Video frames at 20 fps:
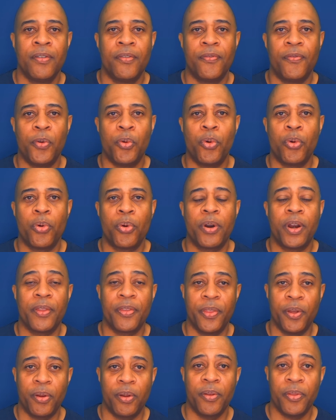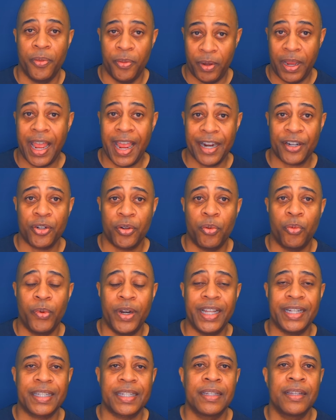for the actual
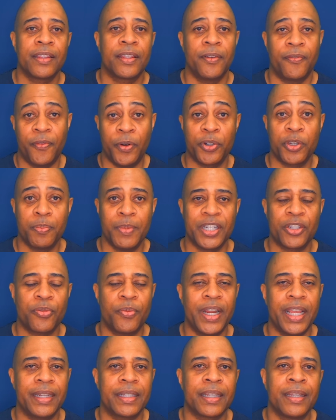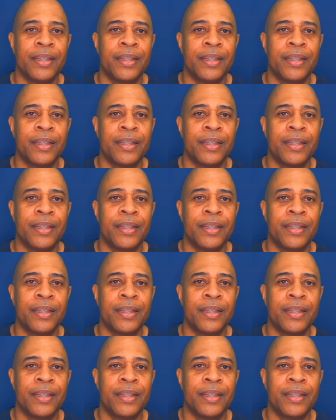rent, the first month's rent.